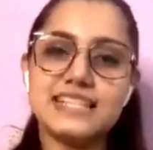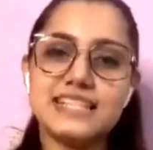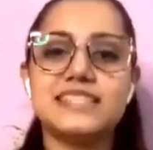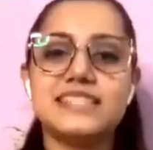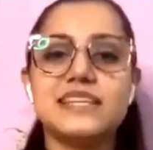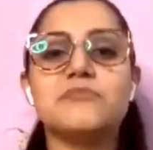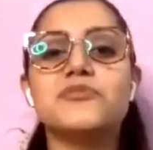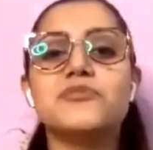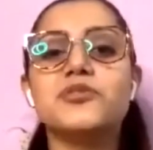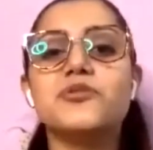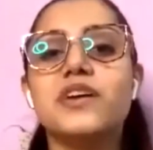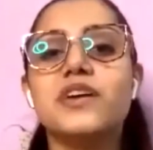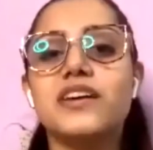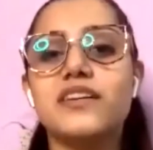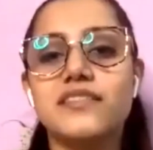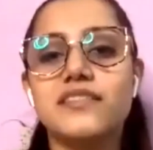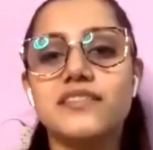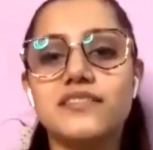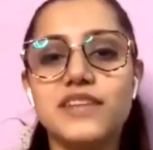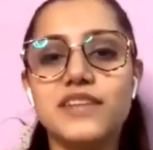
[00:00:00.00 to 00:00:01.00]
takes them to
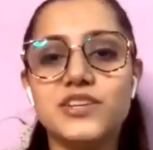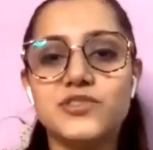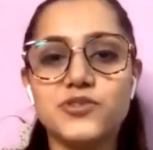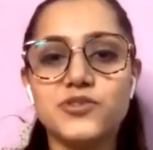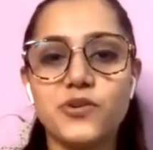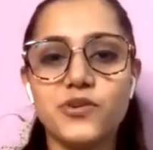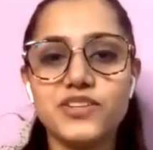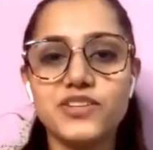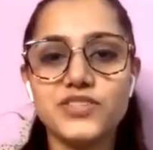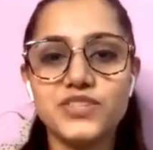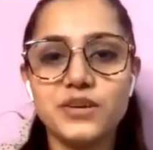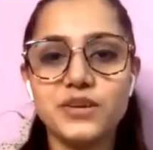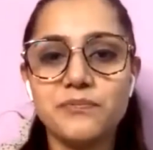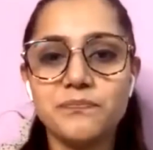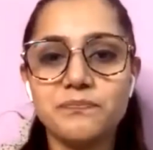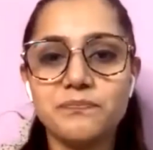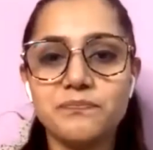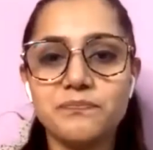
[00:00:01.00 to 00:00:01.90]
uh, astrology